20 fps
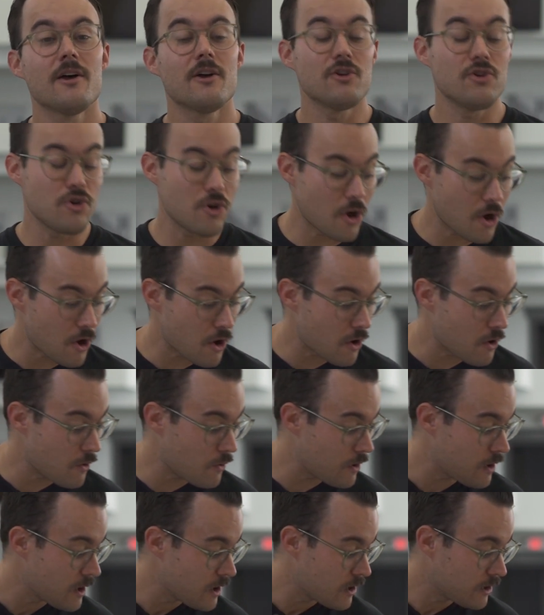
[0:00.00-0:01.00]

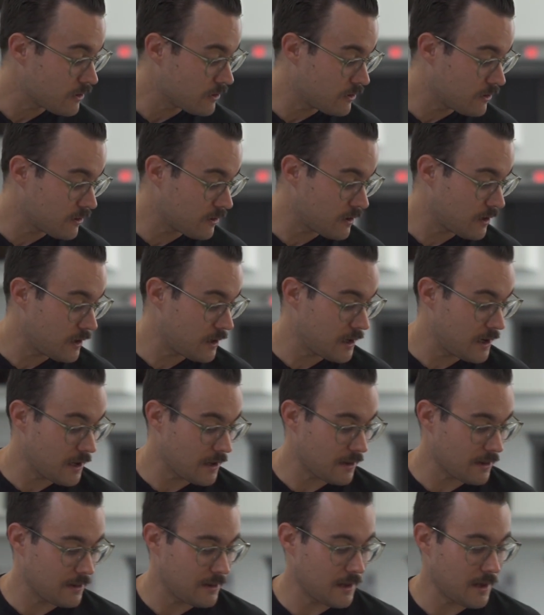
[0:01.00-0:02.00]
no good
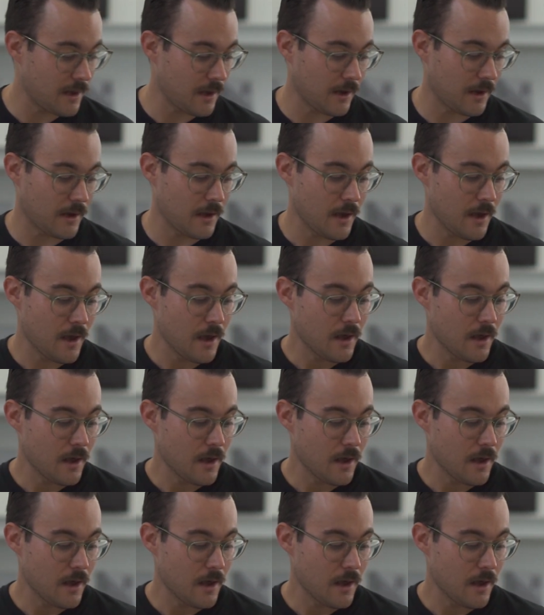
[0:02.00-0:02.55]
thing.